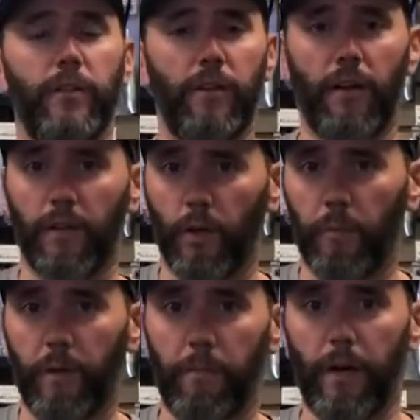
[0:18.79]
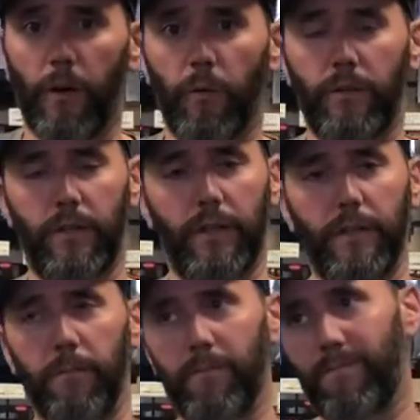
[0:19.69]
talk a little bit about
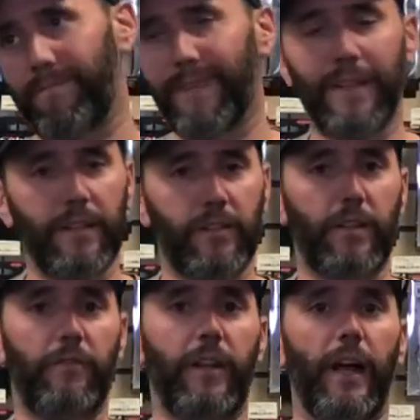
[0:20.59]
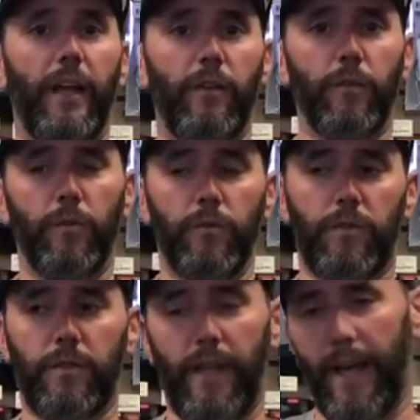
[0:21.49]
the stuff that I
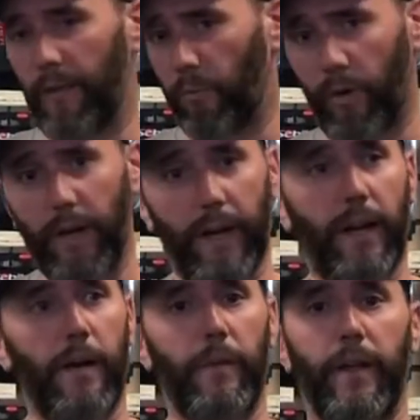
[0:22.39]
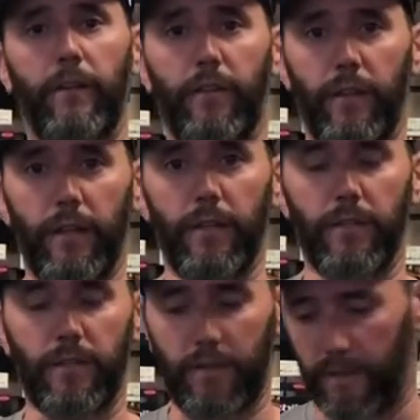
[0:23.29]
use as we're kind of coming into
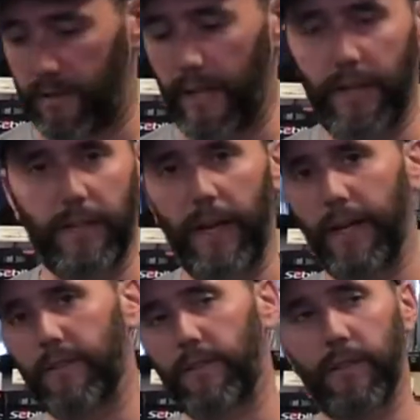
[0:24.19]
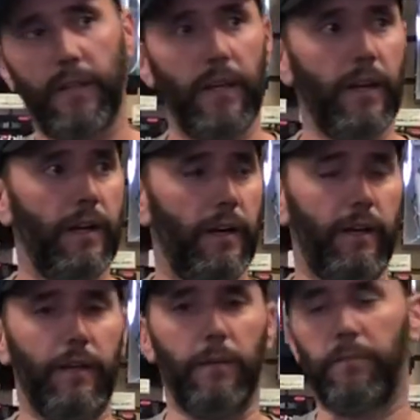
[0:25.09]
this set of tides.
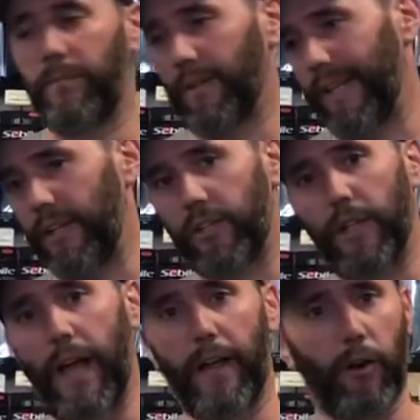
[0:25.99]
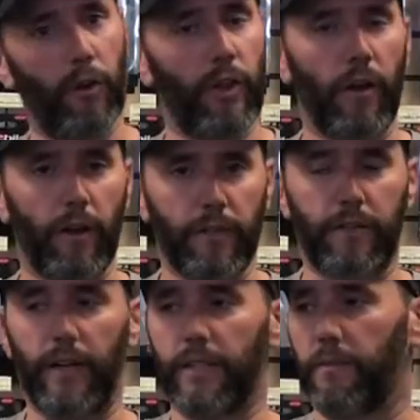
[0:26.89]
The late July and early August
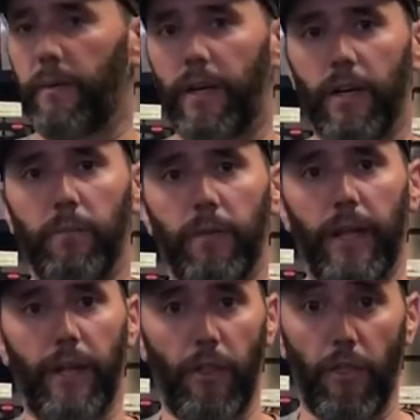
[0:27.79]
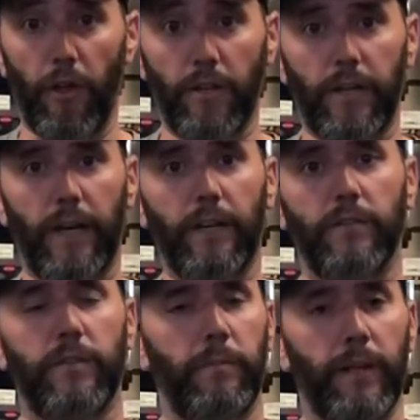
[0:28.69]
tides have become like the
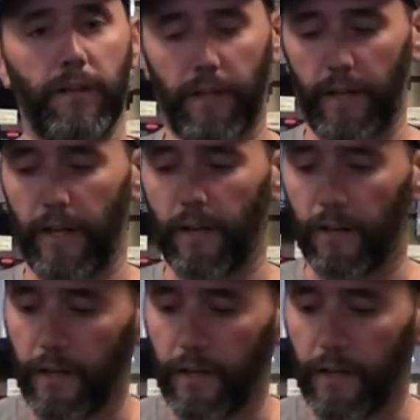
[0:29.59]
tides to be at the canal.